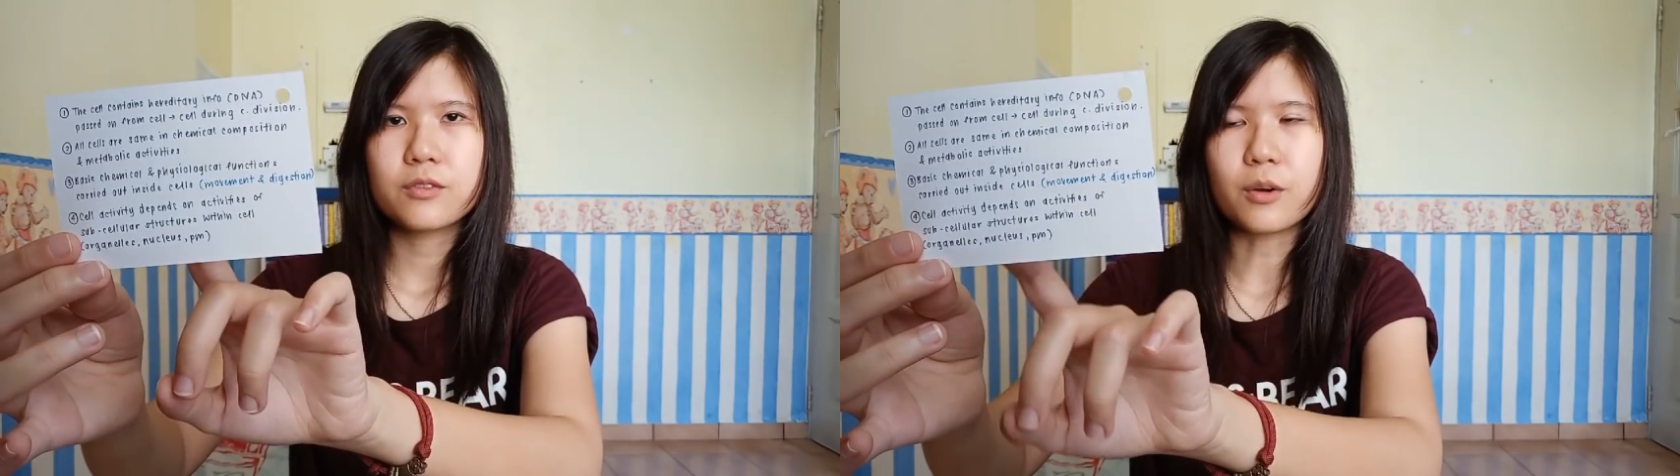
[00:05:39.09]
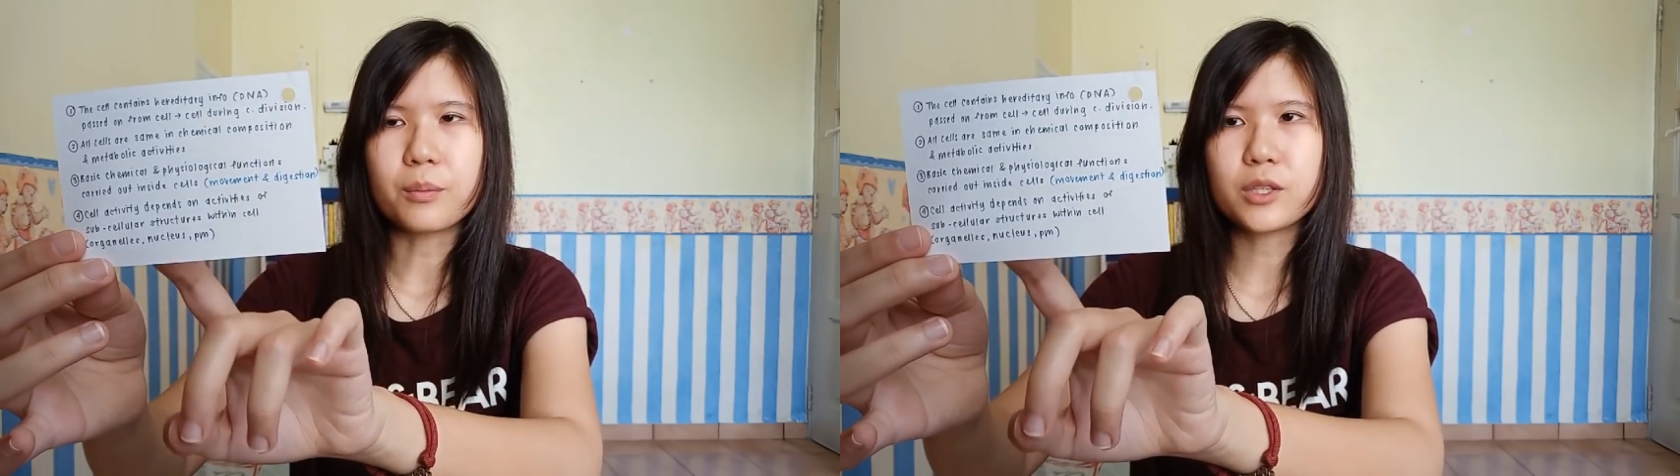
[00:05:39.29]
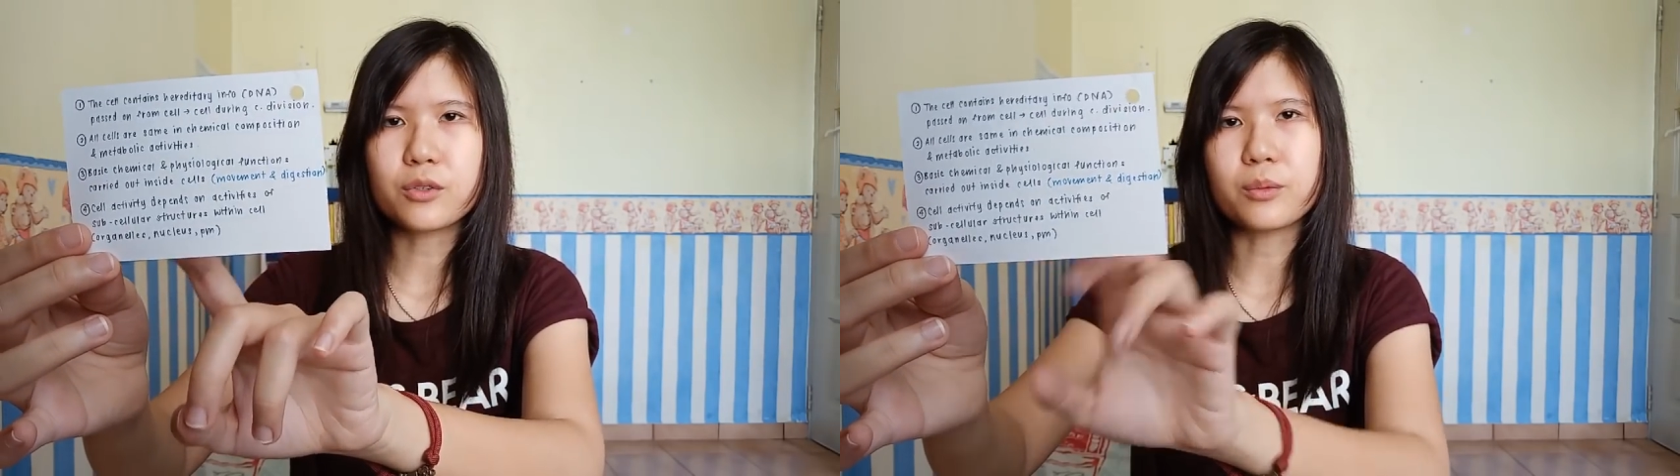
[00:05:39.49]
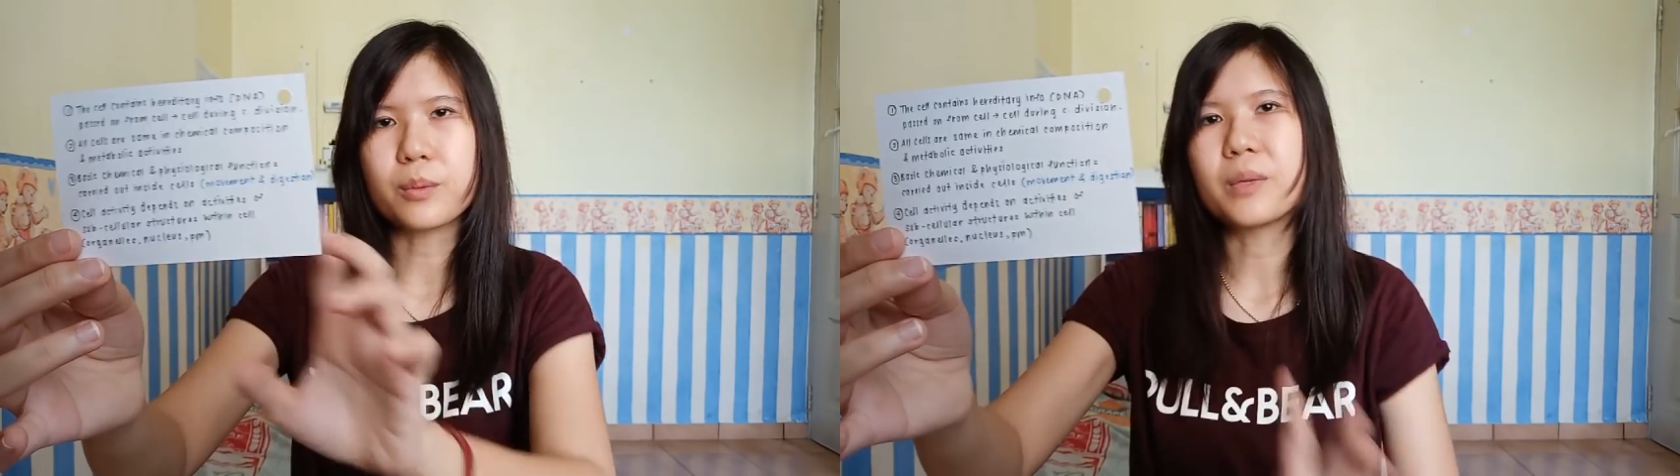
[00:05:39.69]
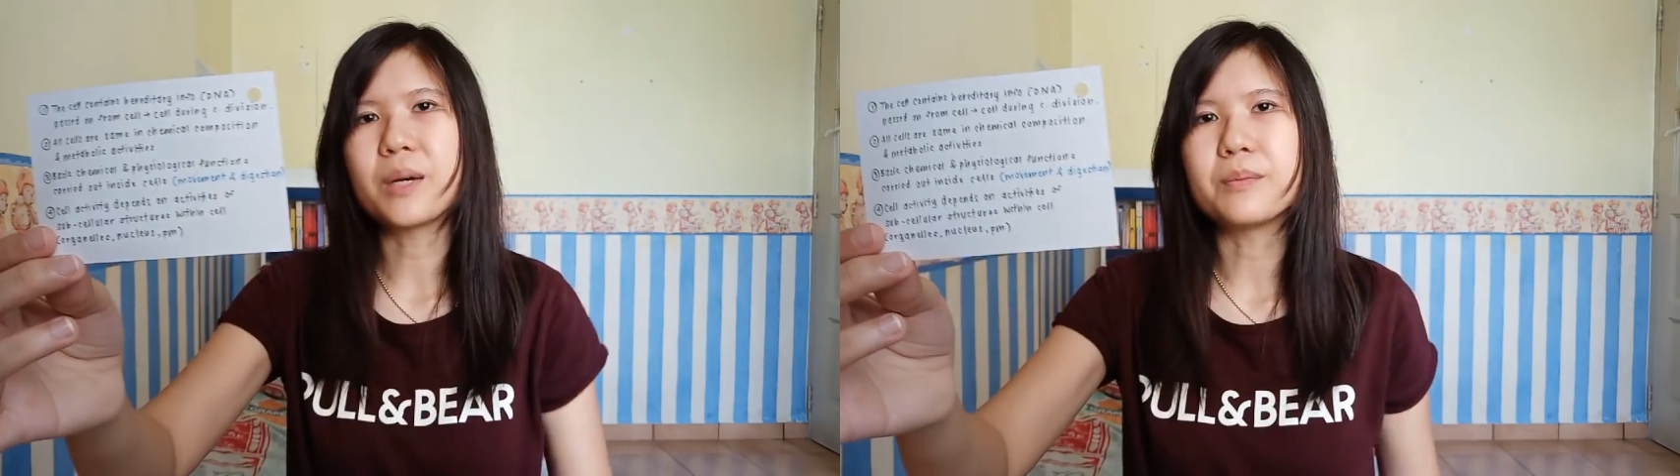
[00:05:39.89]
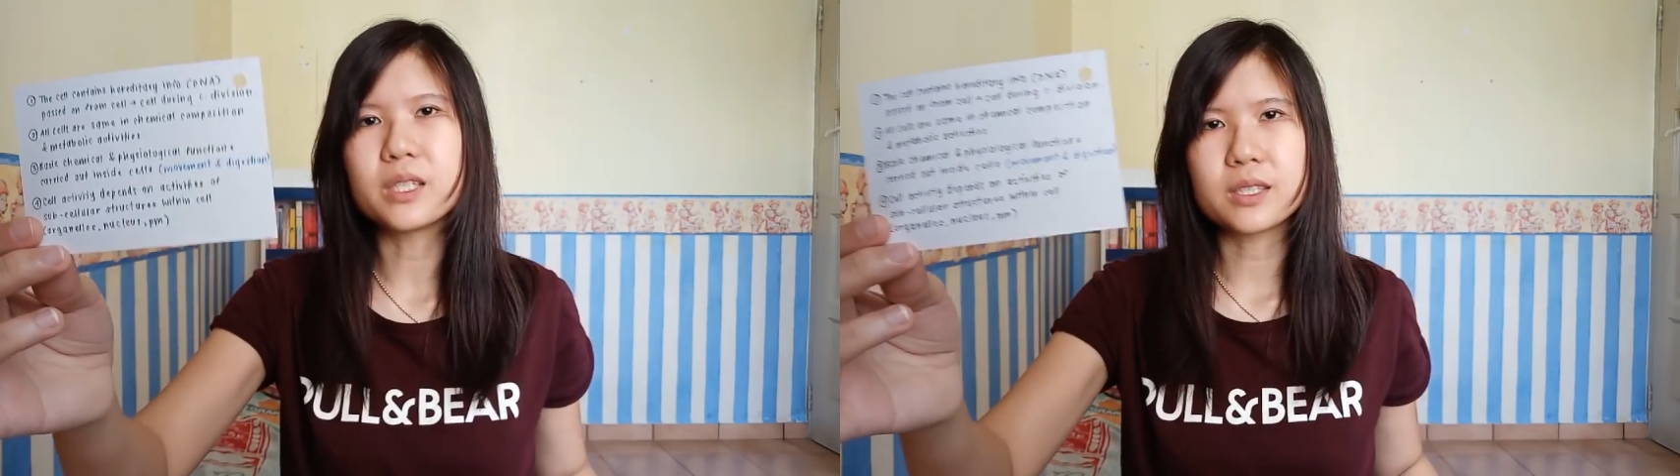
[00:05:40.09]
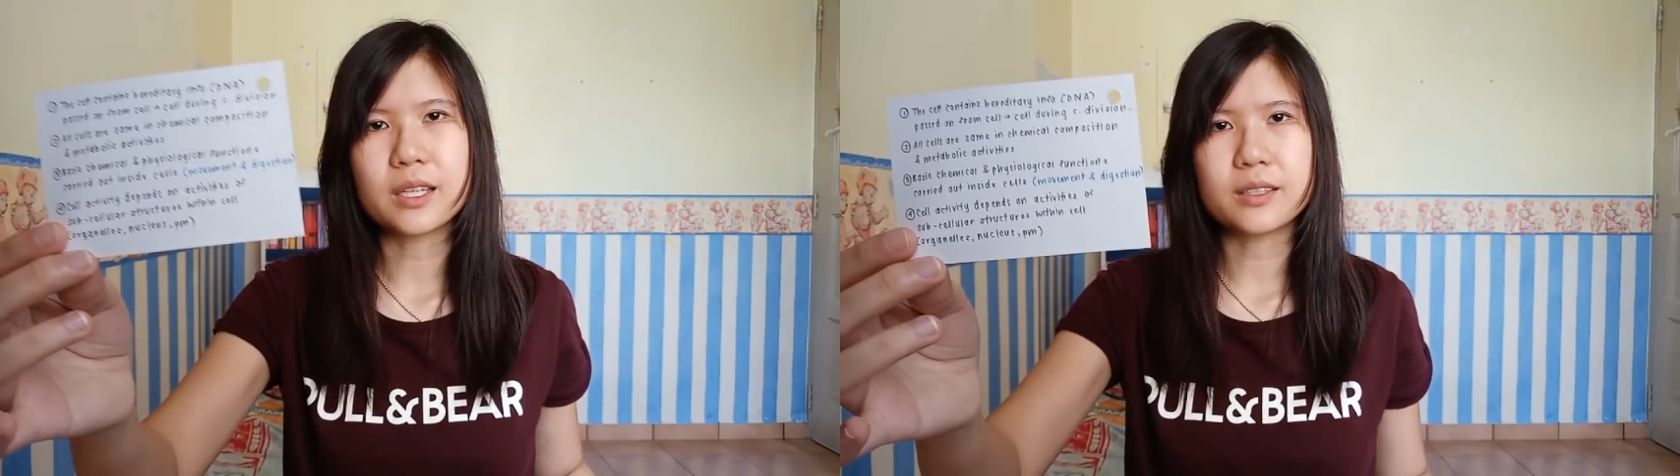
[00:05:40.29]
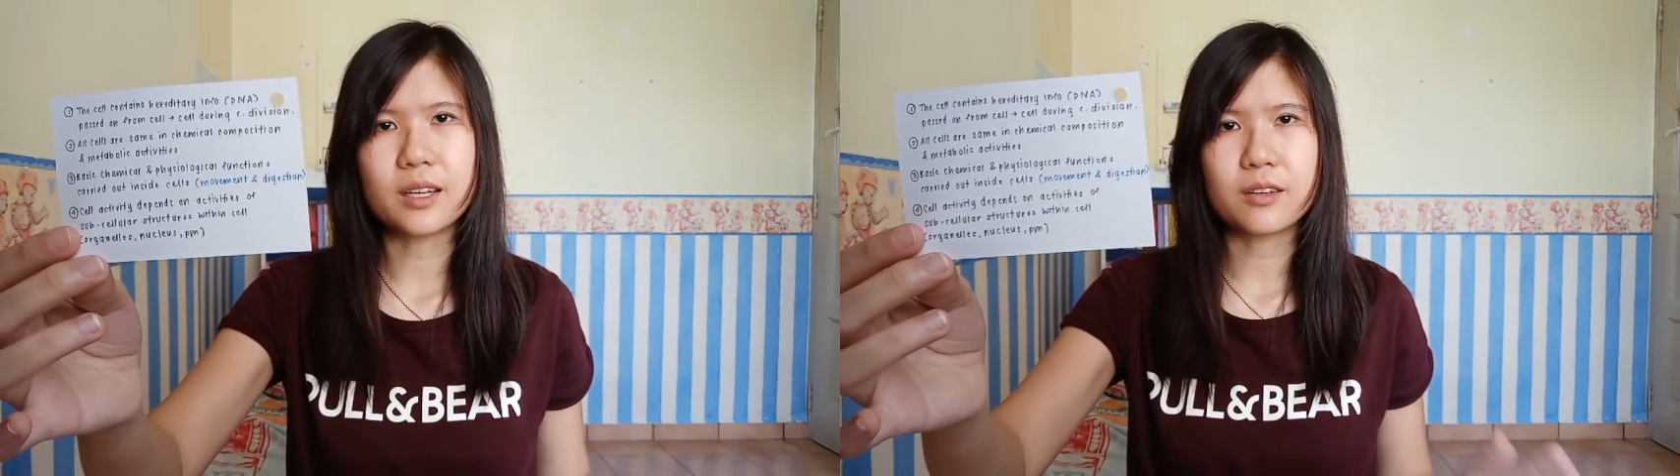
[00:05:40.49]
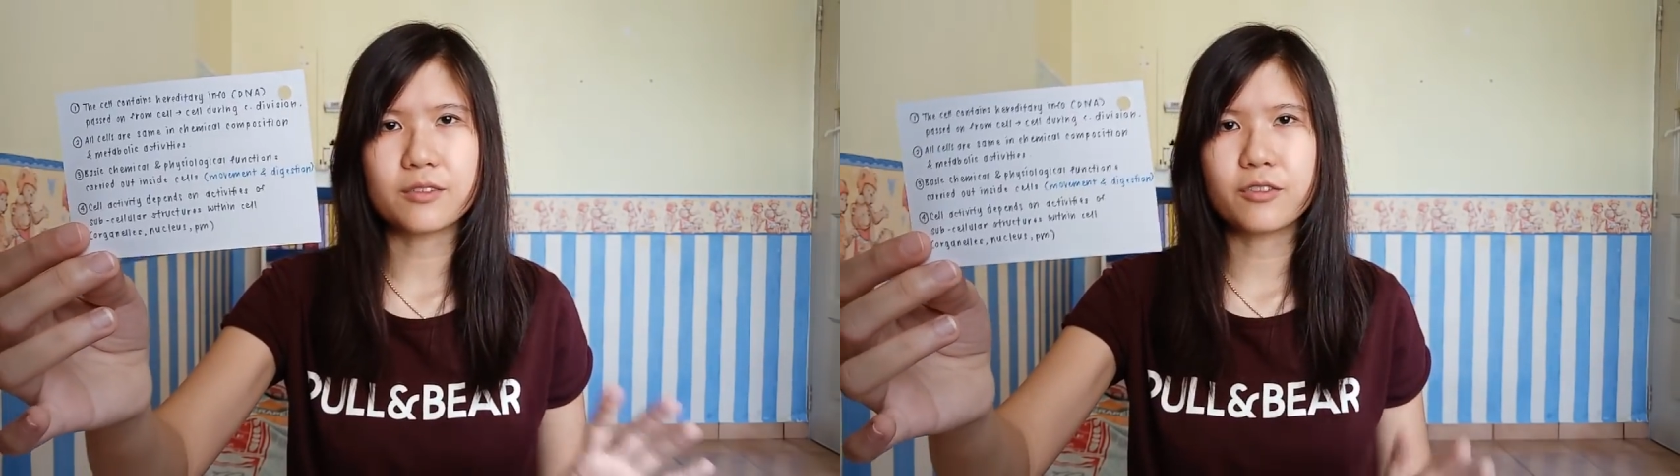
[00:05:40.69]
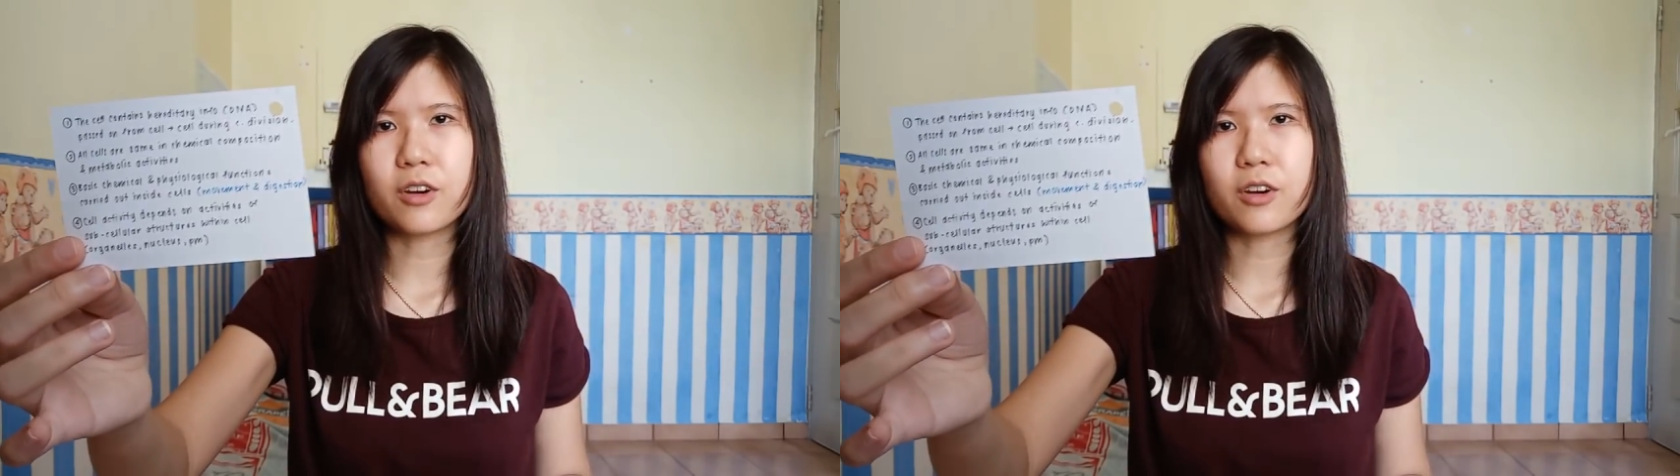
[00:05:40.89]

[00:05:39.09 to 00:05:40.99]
for me to remember that there are